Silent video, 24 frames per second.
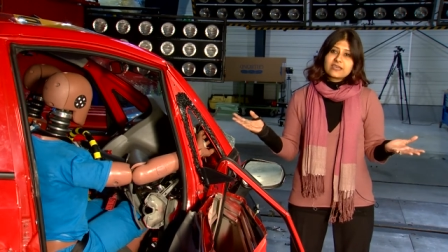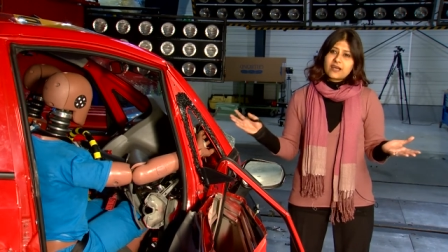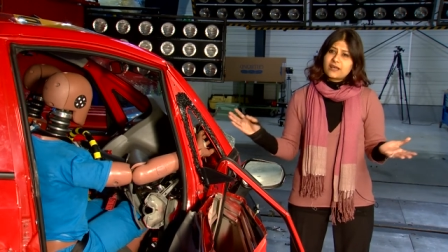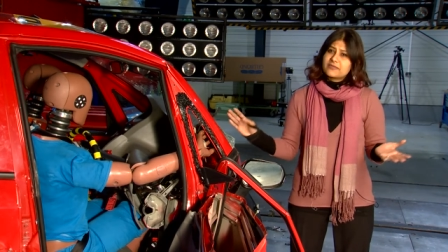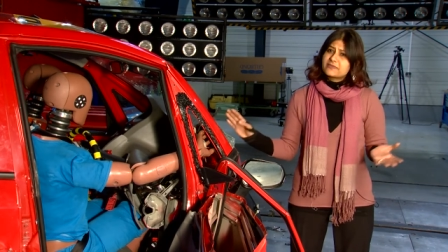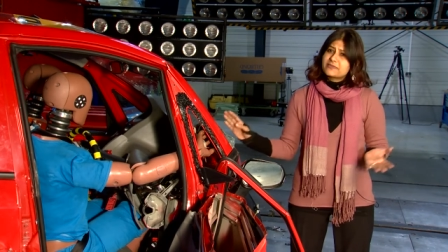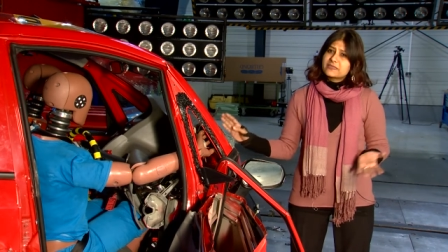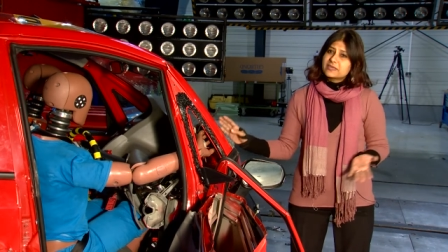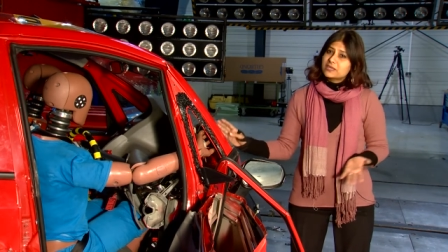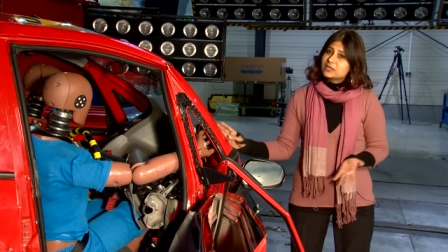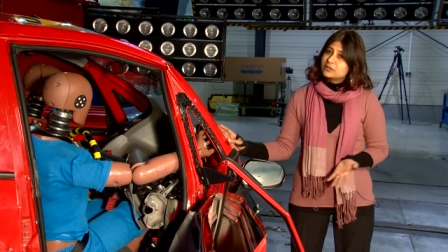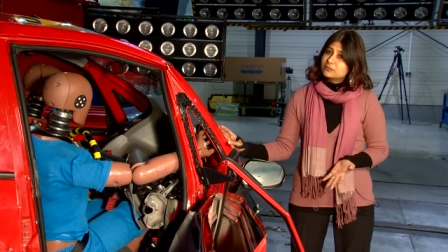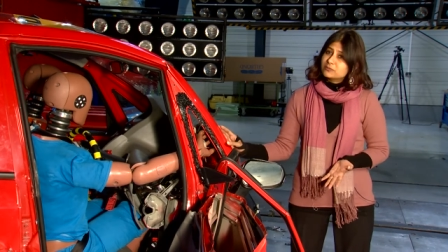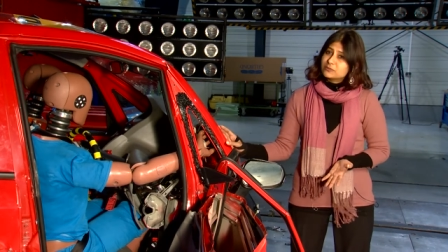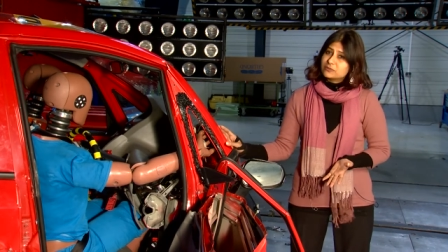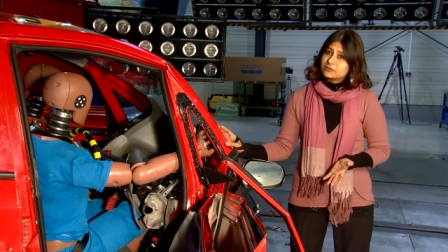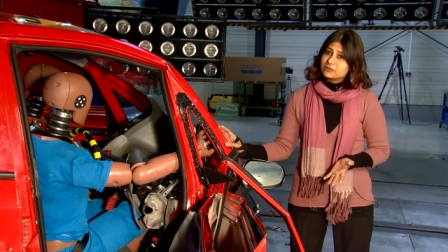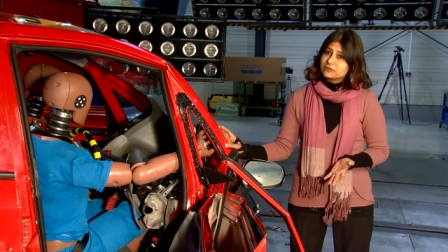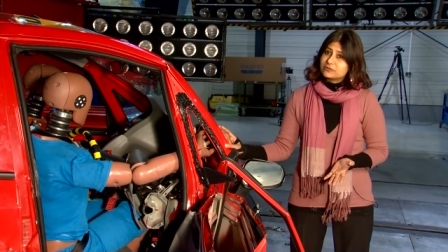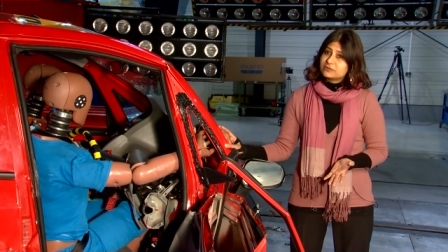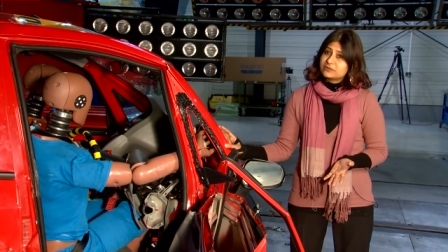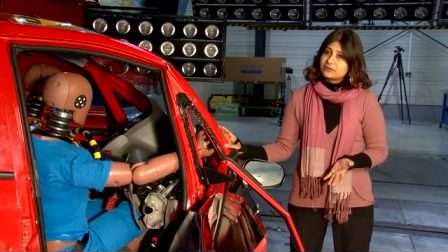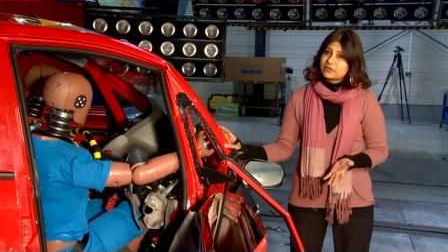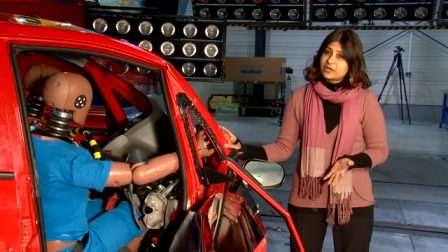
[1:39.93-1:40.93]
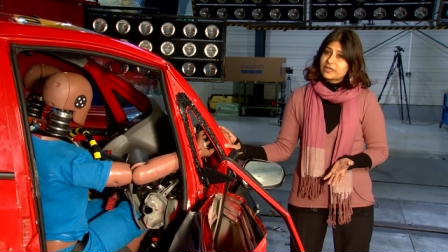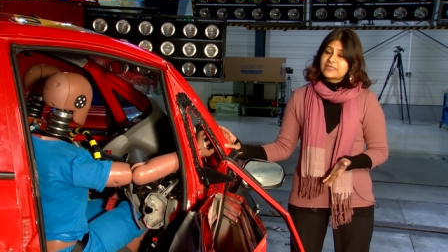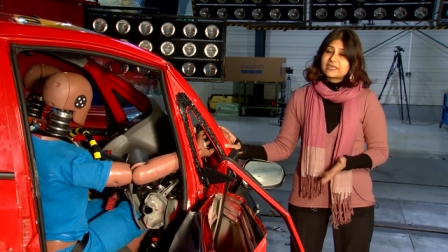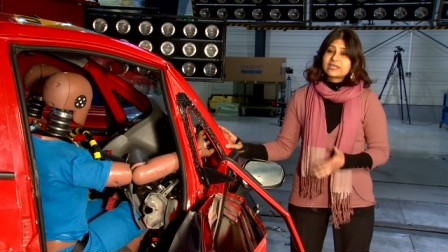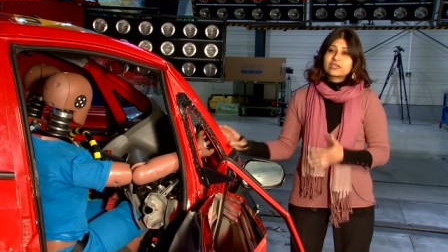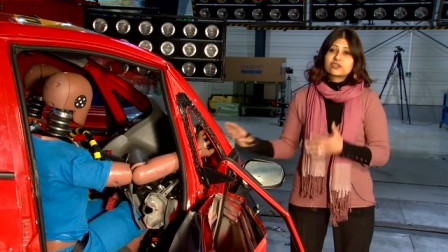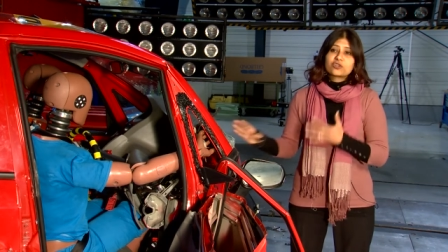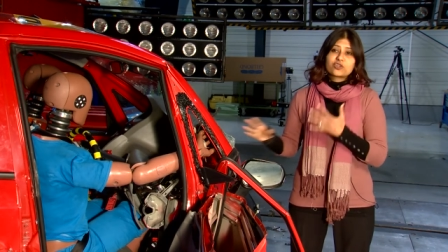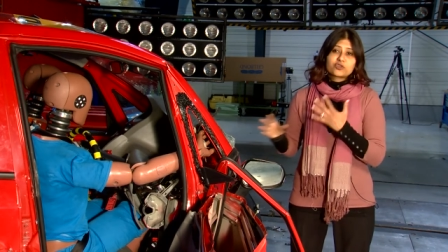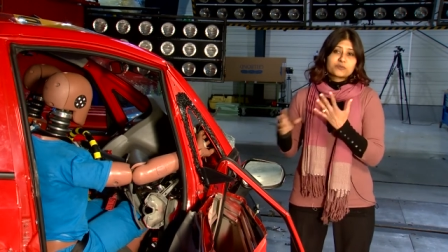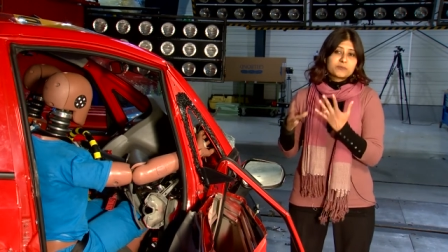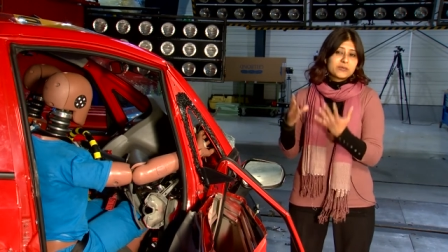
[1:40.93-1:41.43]
unthinkable. I
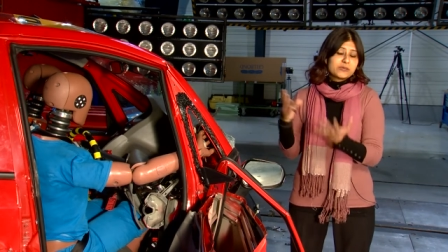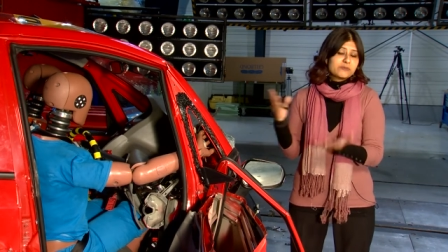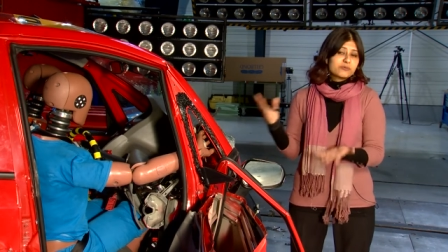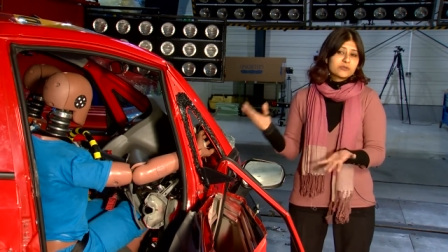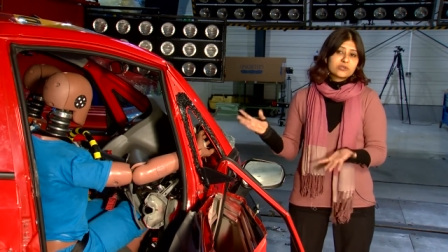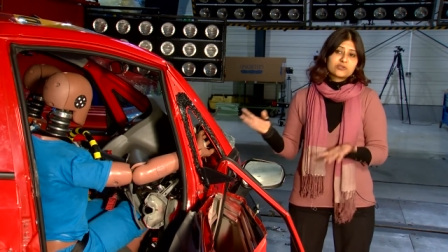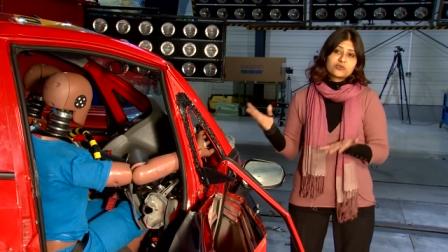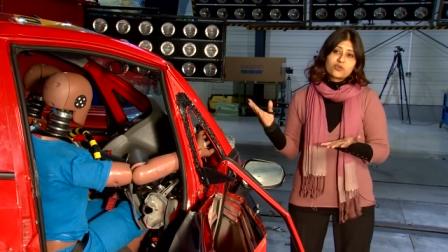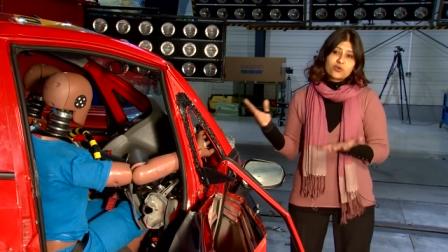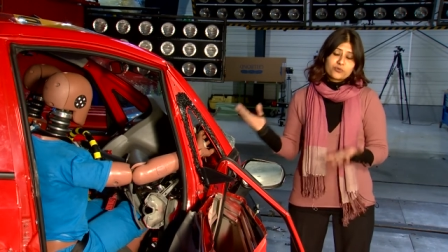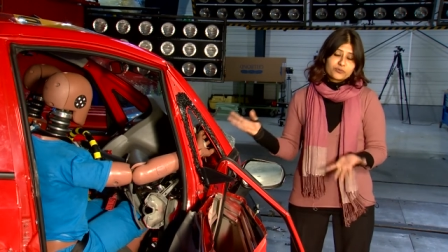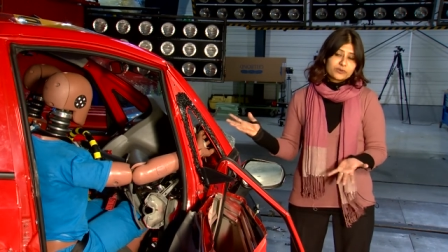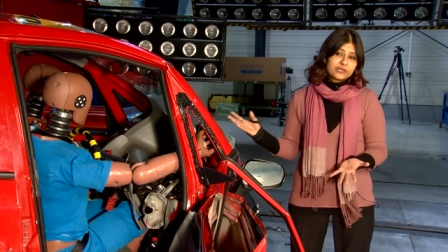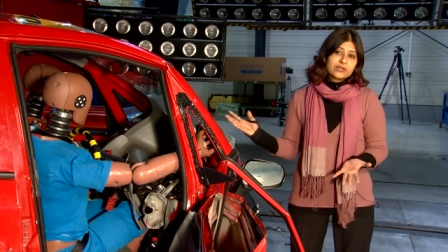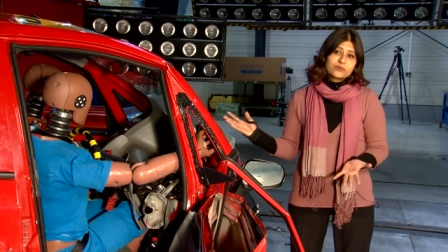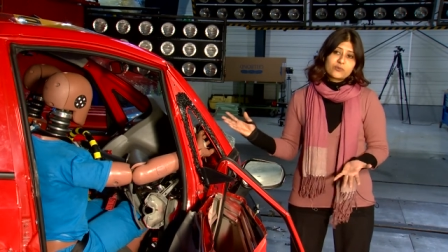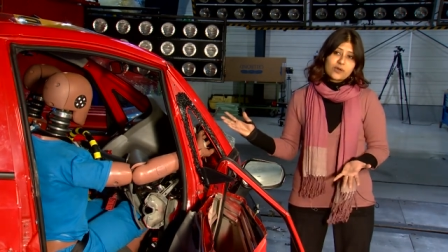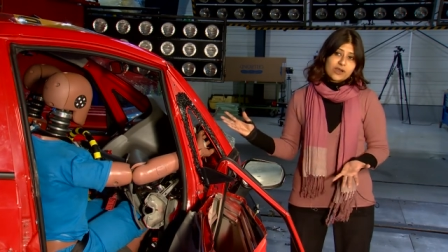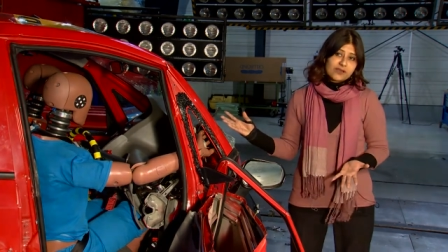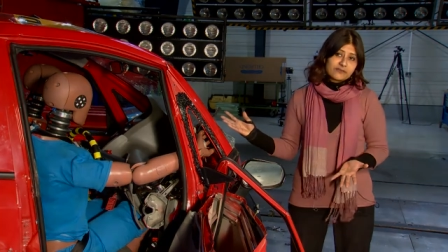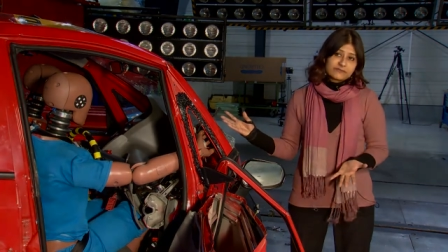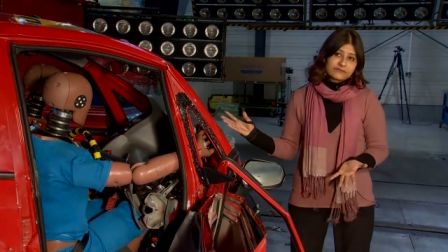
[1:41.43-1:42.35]
think a lot of people are not really aware